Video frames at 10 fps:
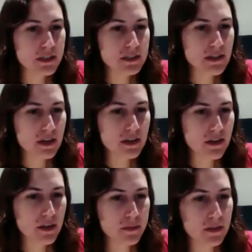it's kind of
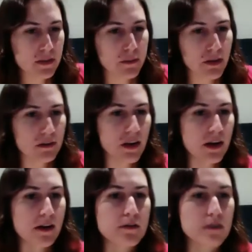happening about
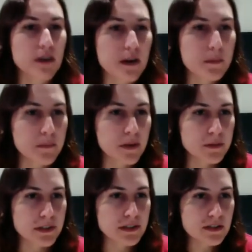now. I
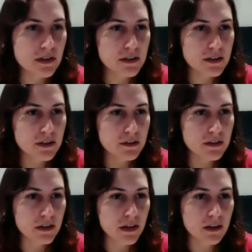mean, it's starting to go
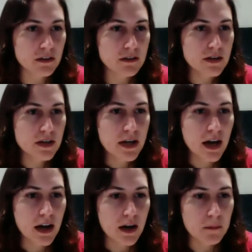in now.
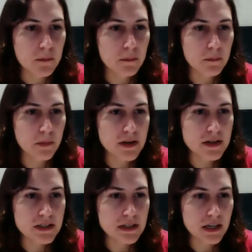
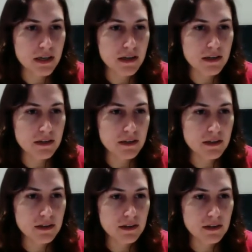But
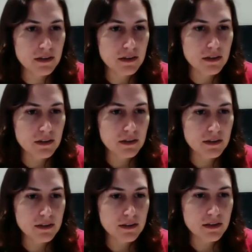the
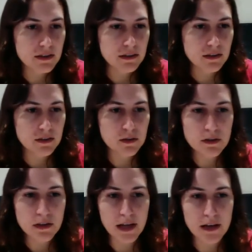whole
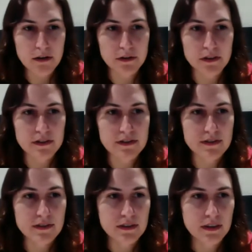cloud
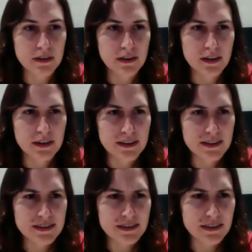is, I think
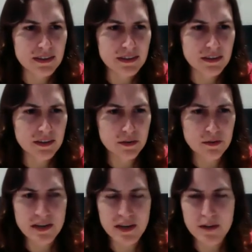it's like
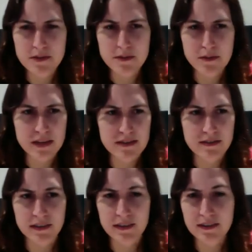3 times the mass of
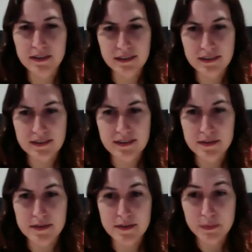the Earth. So
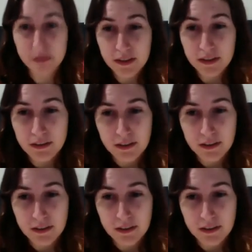it's a pretty